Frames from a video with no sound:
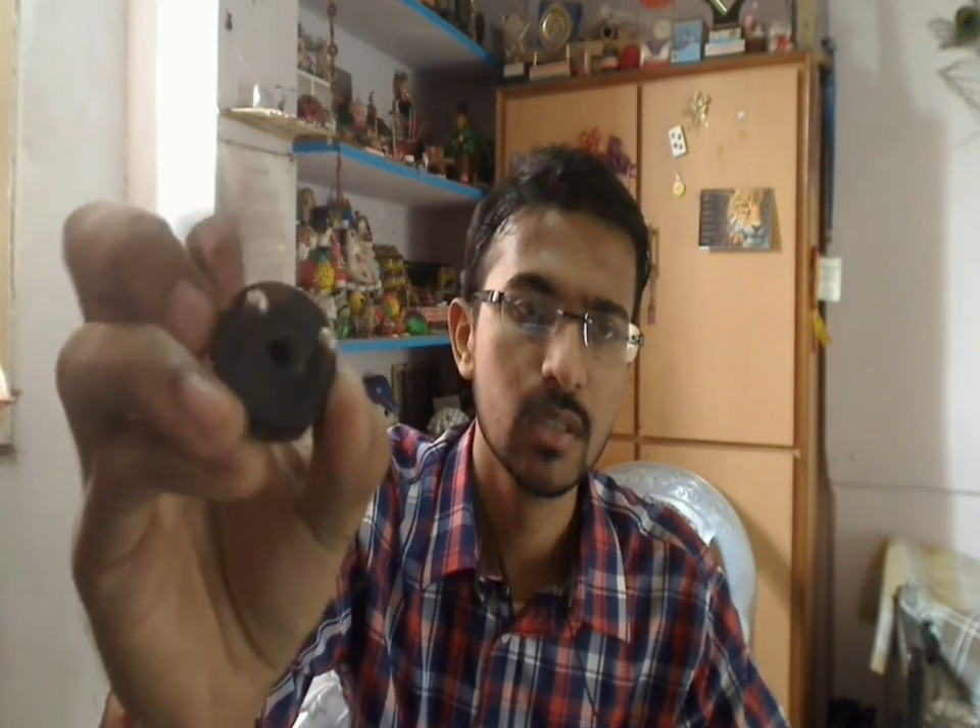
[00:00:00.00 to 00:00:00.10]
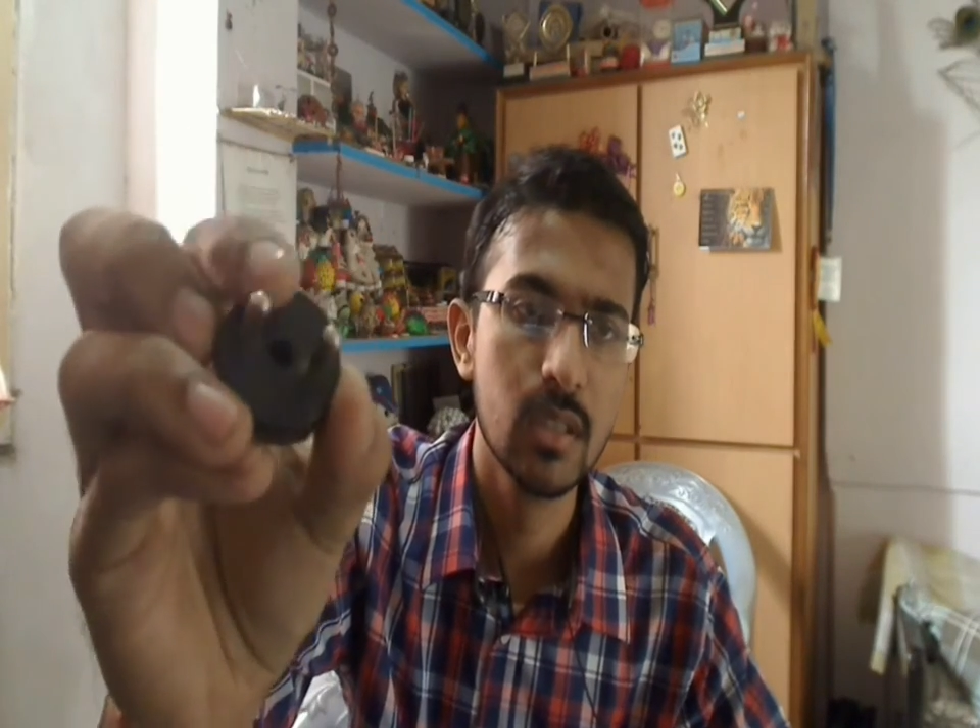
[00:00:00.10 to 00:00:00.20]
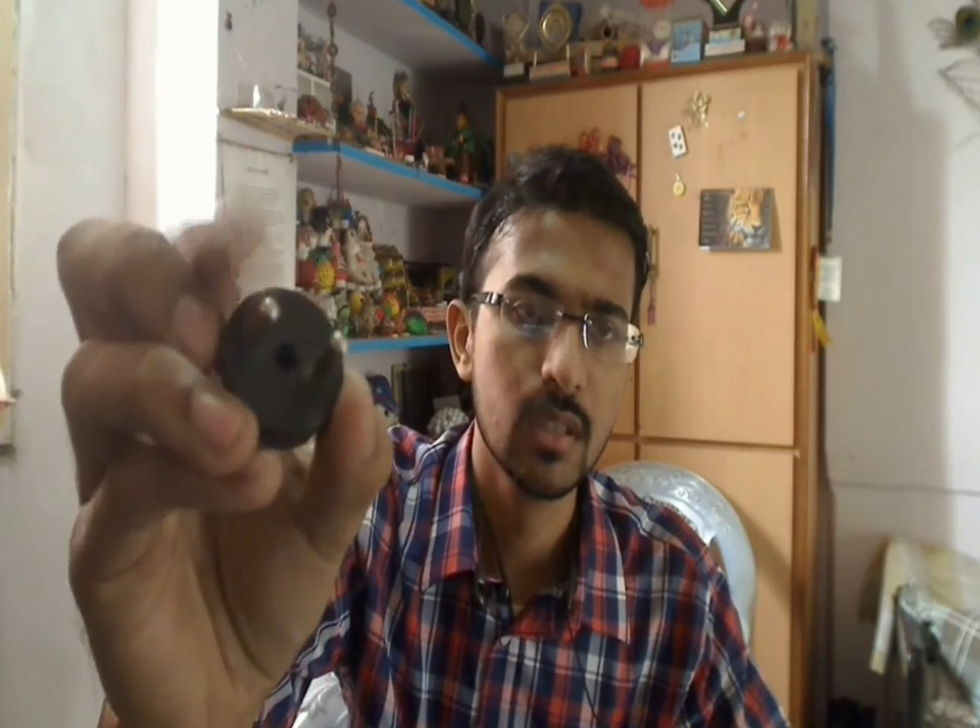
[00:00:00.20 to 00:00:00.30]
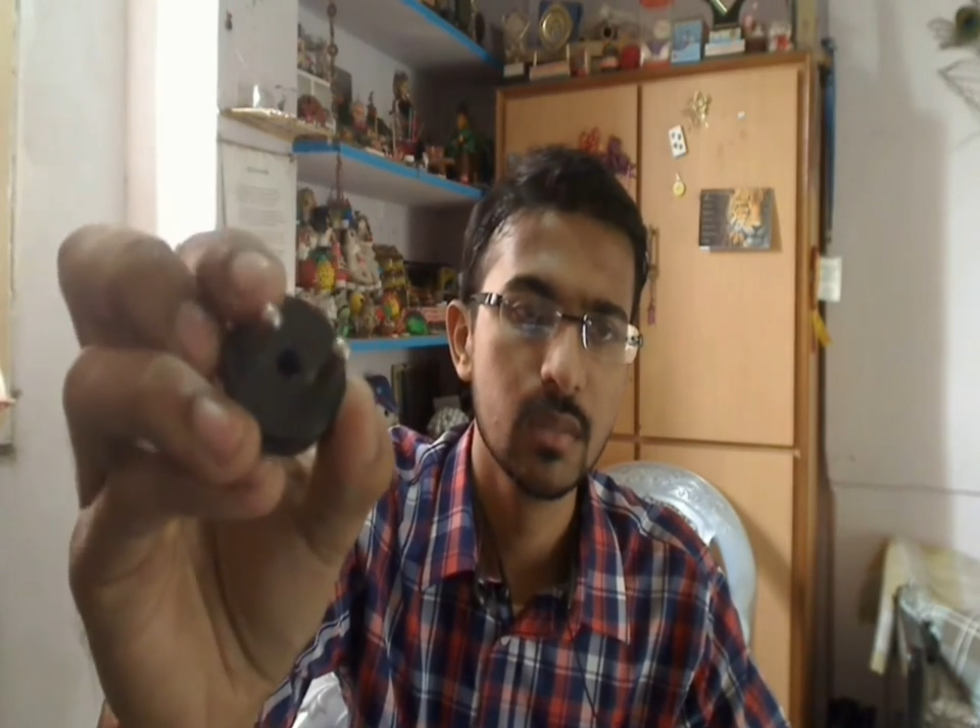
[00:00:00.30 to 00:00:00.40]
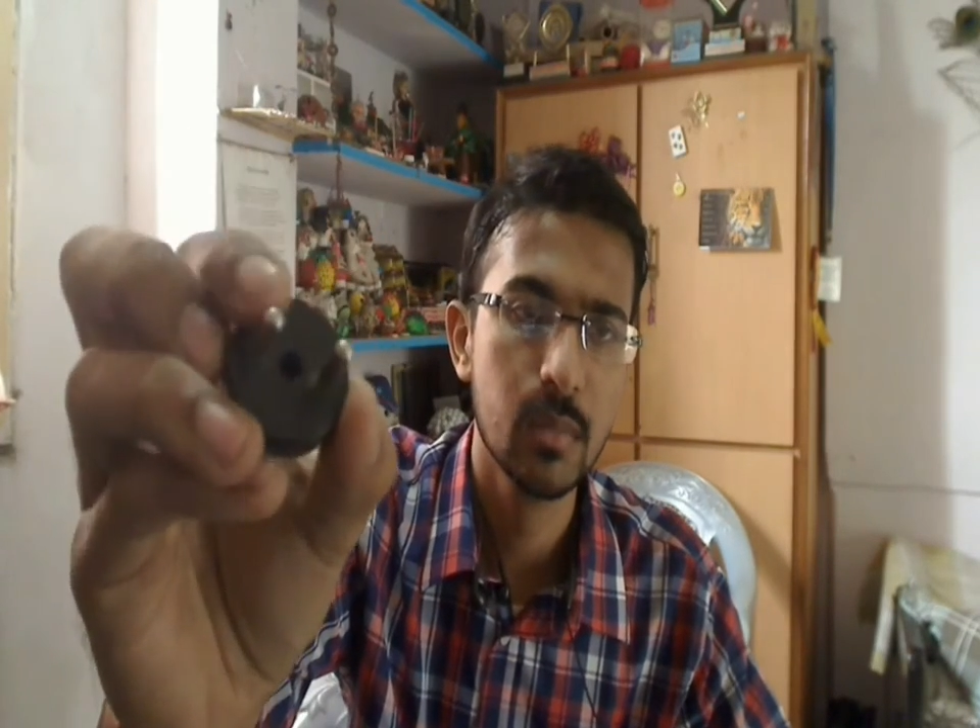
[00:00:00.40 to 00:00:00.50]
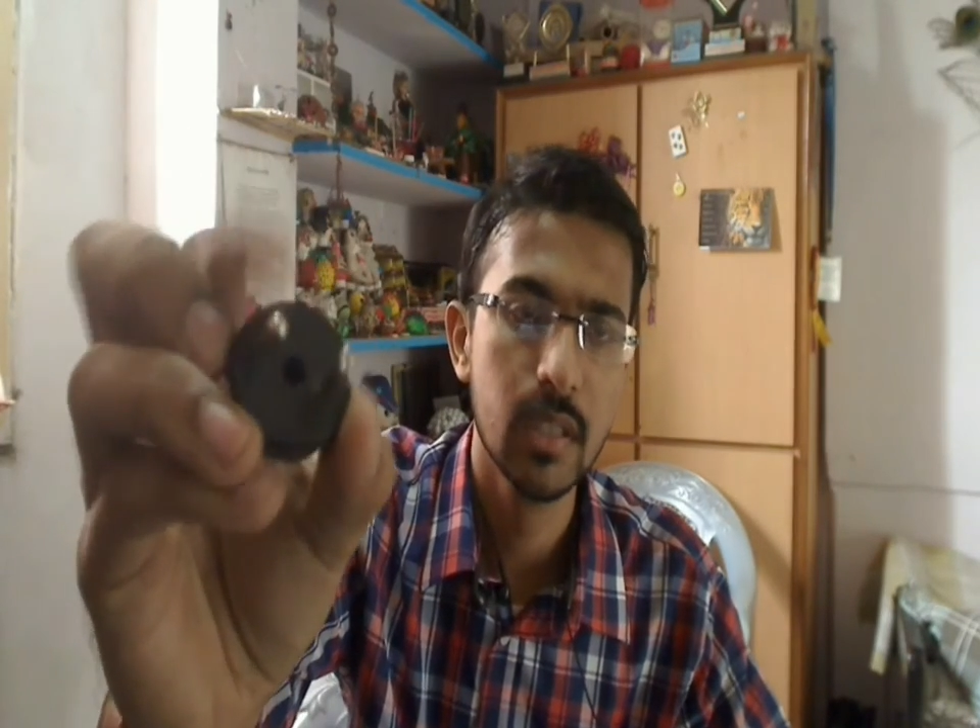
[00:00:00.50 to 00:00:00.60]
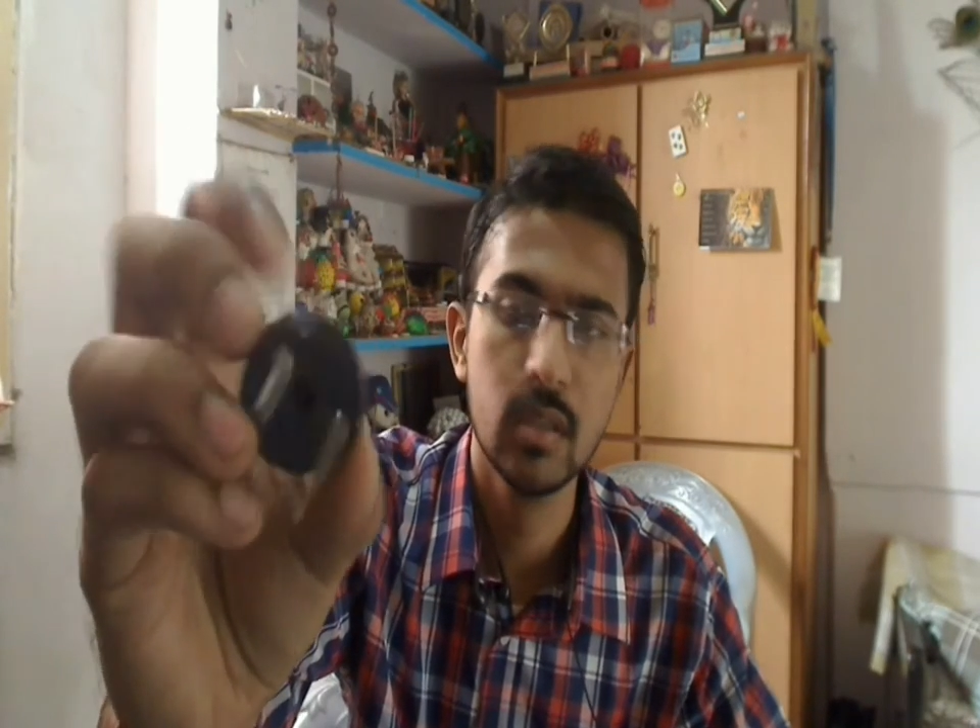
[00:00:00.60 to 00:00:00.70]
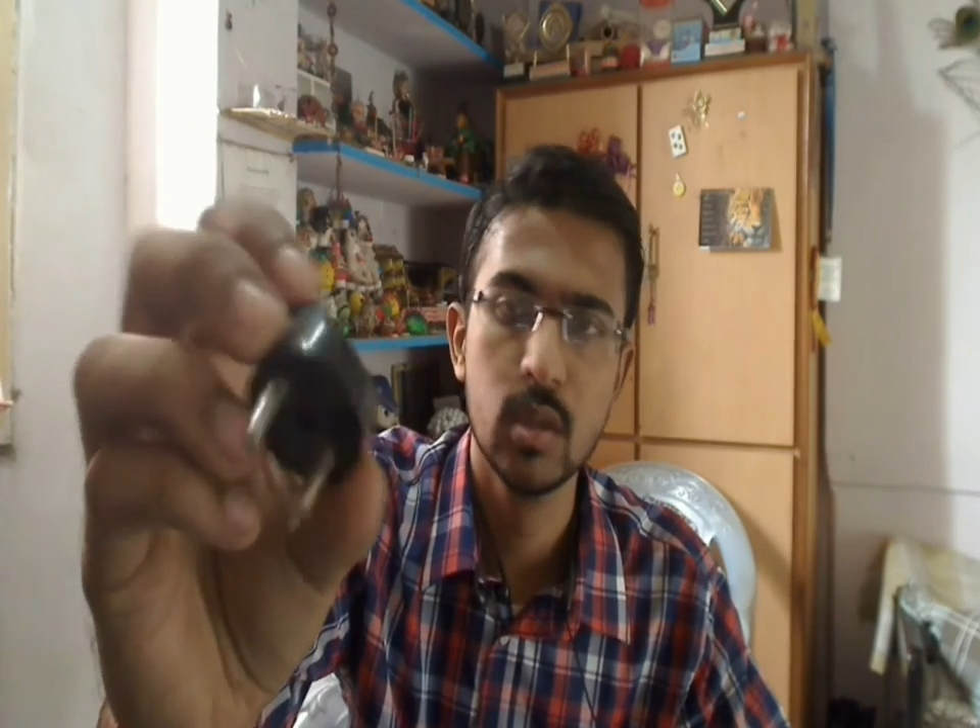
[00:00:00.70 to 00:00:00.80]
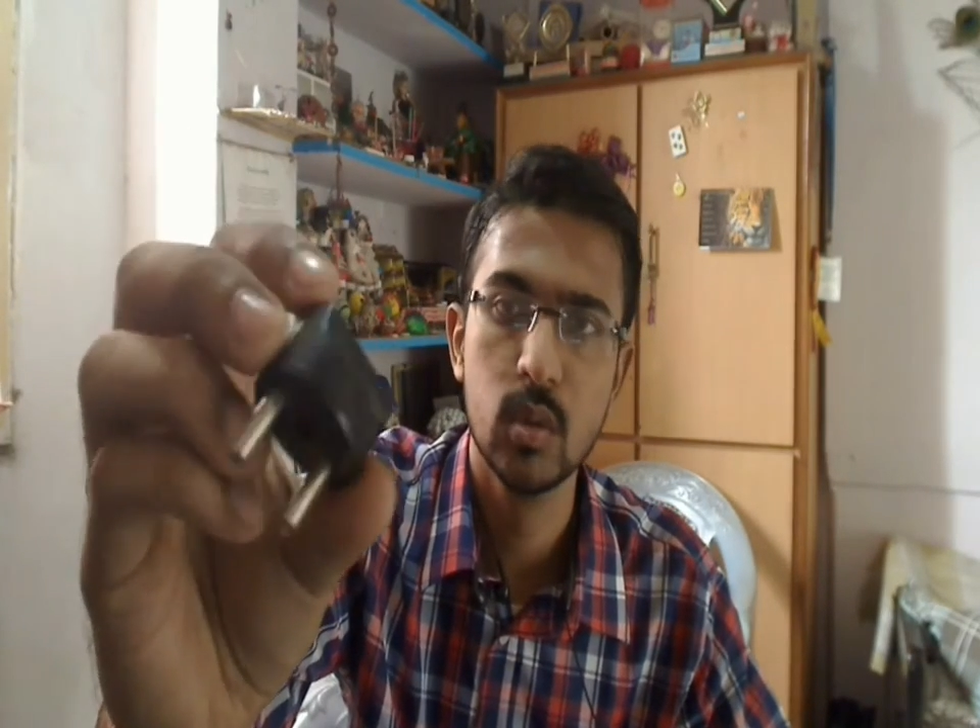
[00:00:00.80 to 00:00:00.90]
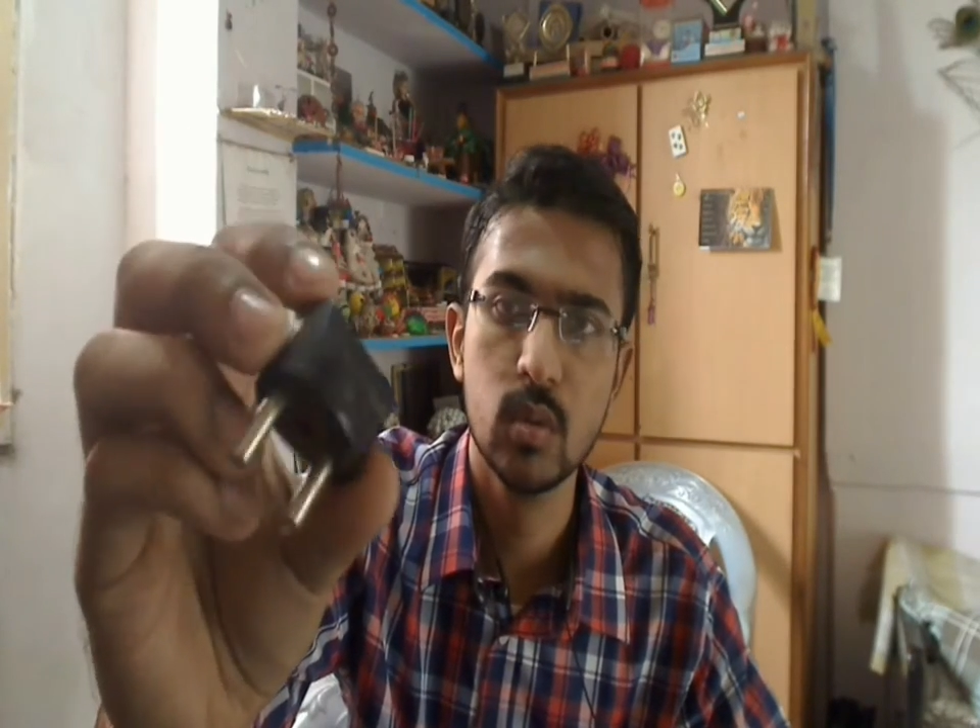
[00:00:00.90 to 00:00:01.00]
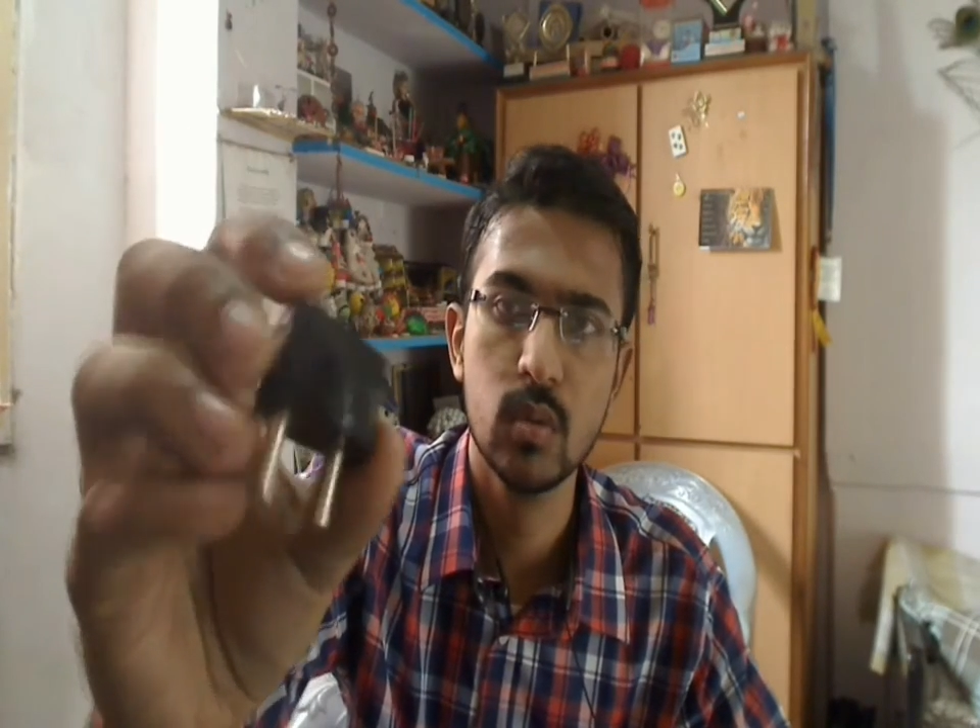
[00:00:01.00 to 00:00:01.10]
this pin to